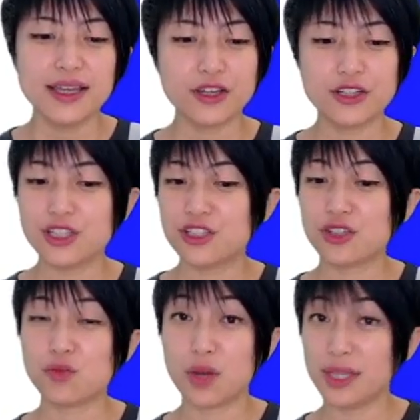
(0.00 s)
Here is
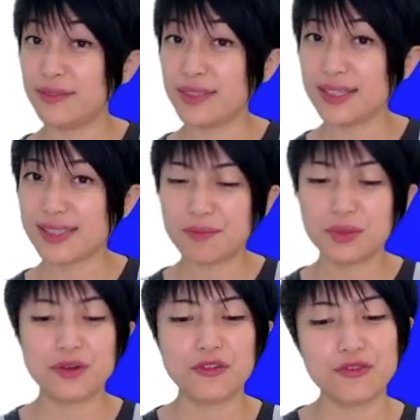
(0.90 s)
just one of the
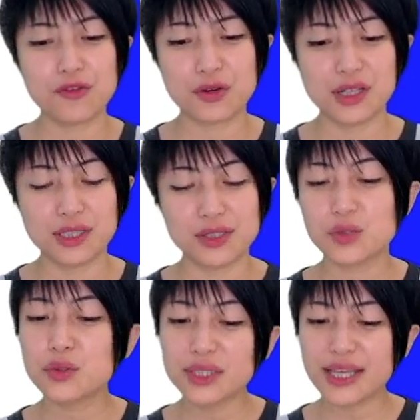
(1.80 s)
example for a
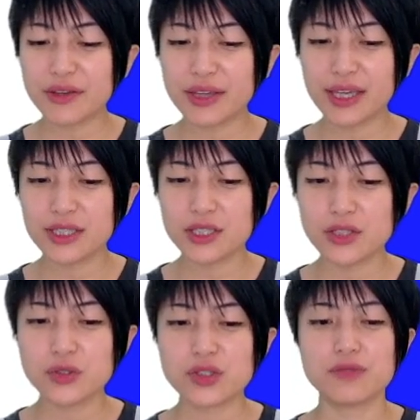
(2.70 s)
tool that you can
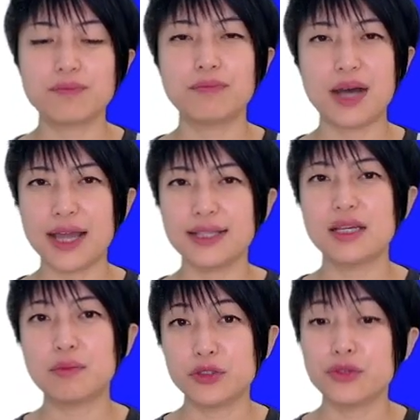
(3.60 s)
use by
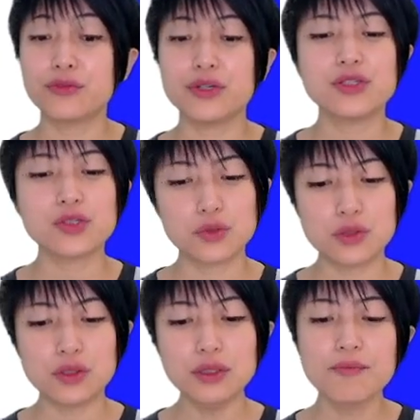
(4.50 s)
W3
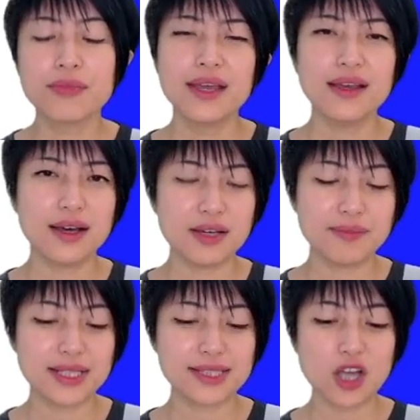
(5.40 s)
School.
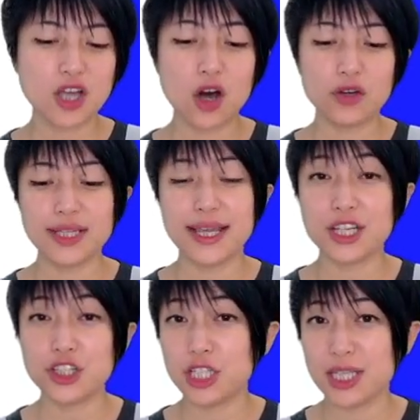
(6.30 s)
Um, it's called the
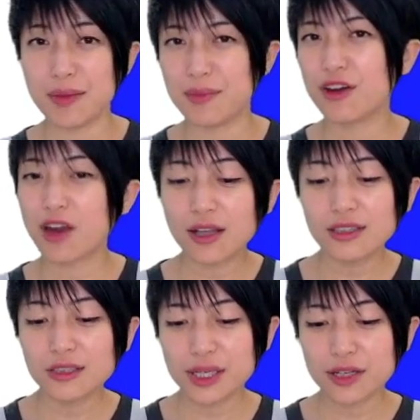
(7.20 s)
HTML
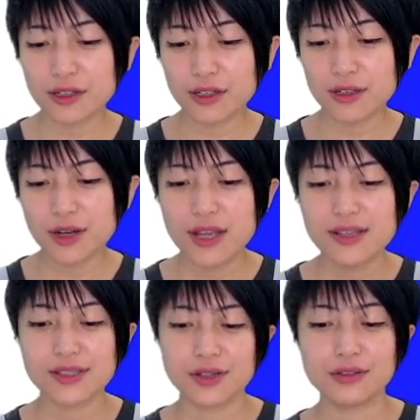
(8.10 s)
Color Picker.
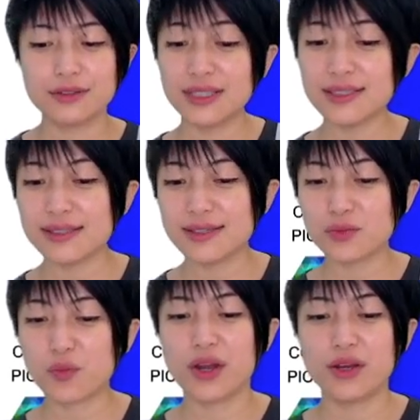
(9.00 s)
So this
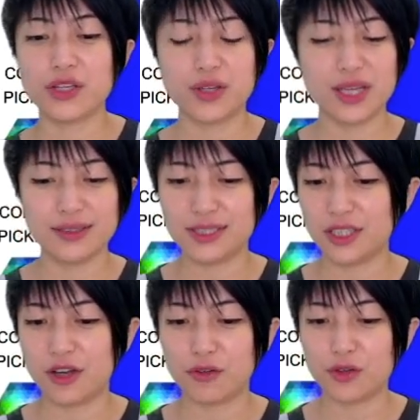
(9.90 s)
is where you can, you
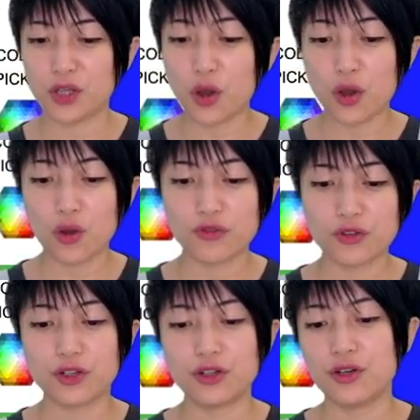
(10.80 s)
know, go
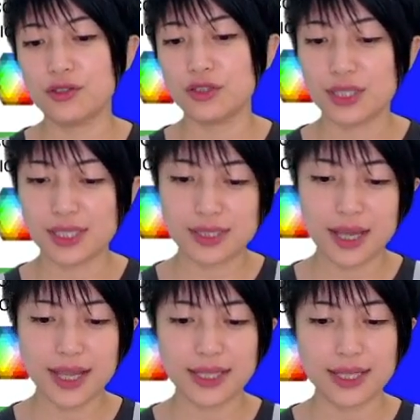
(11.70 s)
over to the
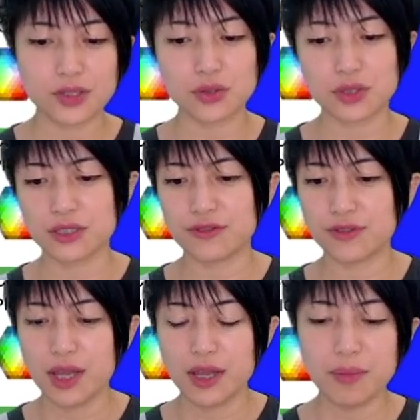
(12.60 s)
side and sort of
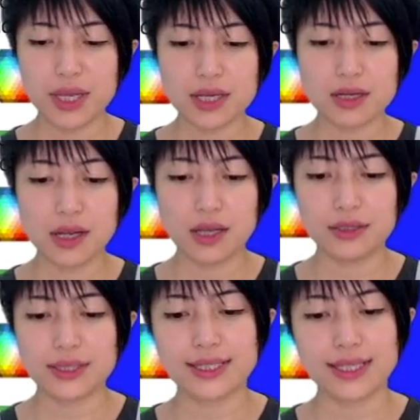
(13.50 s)
pick a
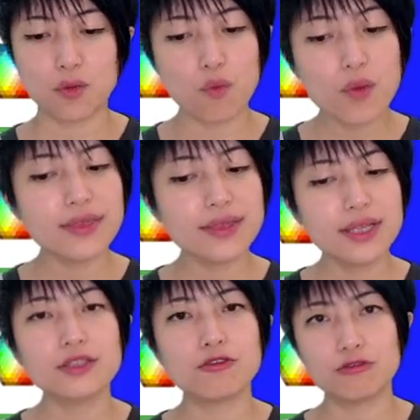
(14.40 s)
color that's like
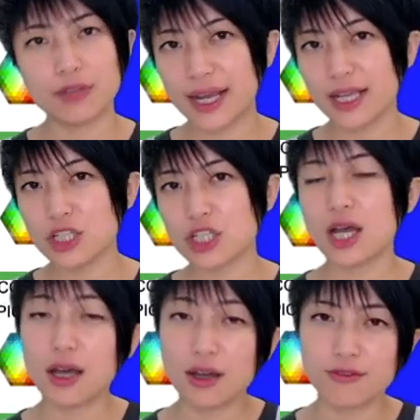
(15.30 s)
within the range
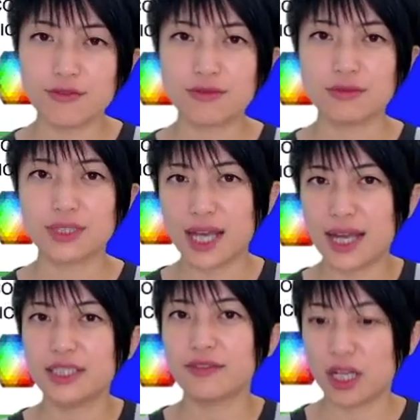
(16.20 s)
of the
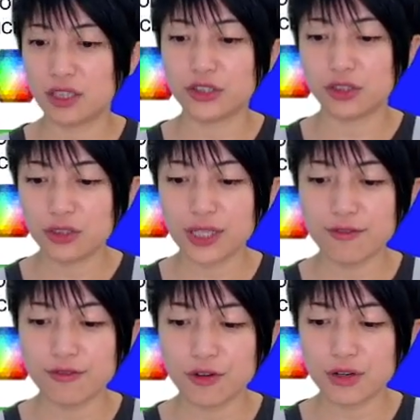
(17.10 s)
kind of color you're
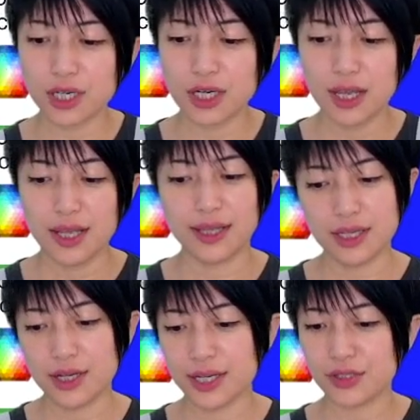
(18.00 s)
looking for. And
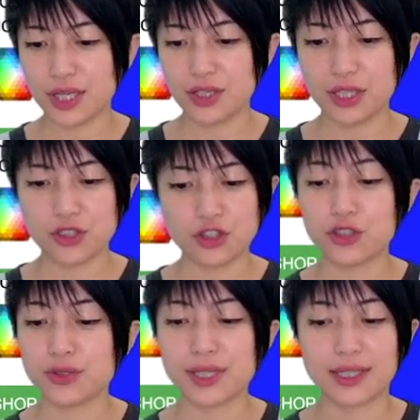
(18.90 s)
here, as you can, you can
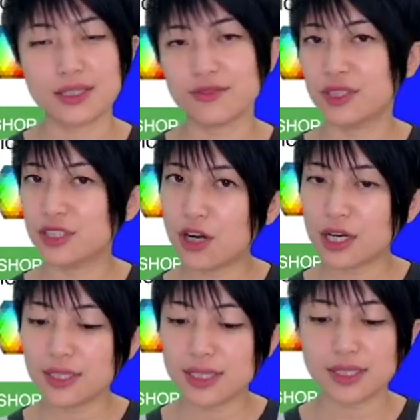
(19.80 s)
choose like a different
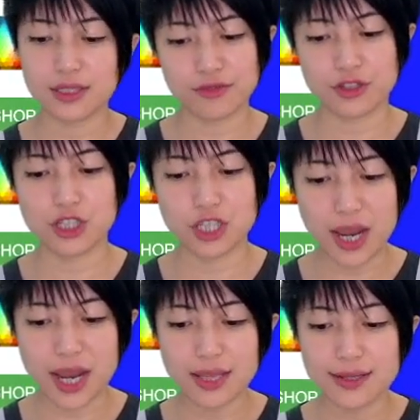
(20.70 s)
darkness, a different
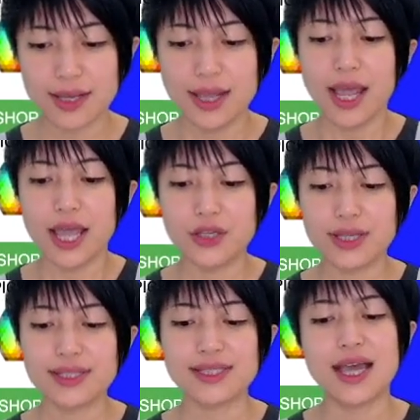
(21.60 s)
shade. And you
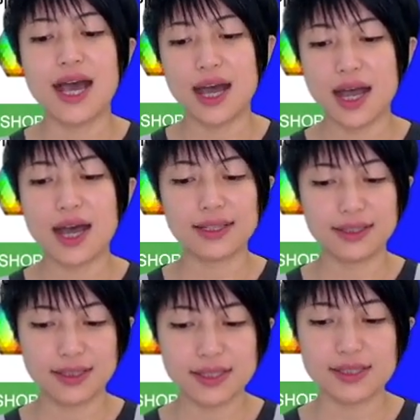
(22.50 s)
can see, aha,
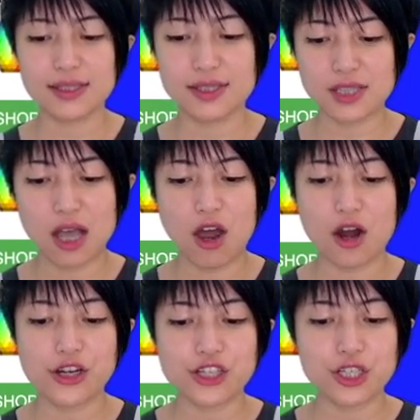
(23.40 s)
this is the
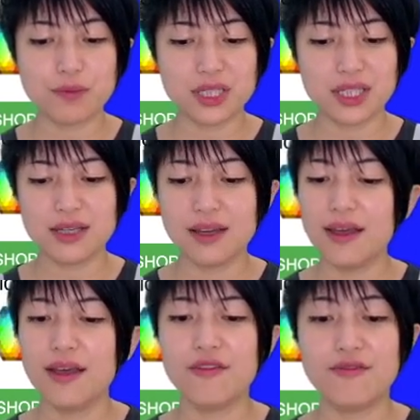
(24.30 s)
RGB
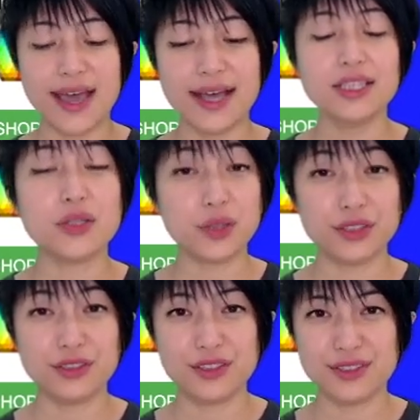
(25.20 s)
value
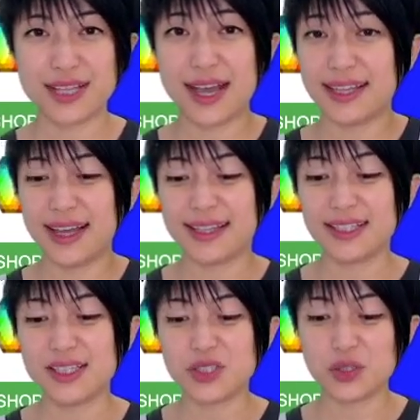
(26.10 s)
here that I
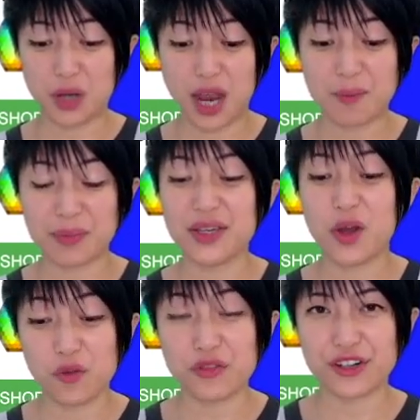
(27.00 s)
need to copy
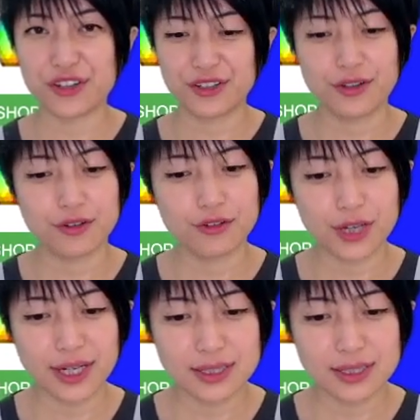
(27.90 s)
over, right?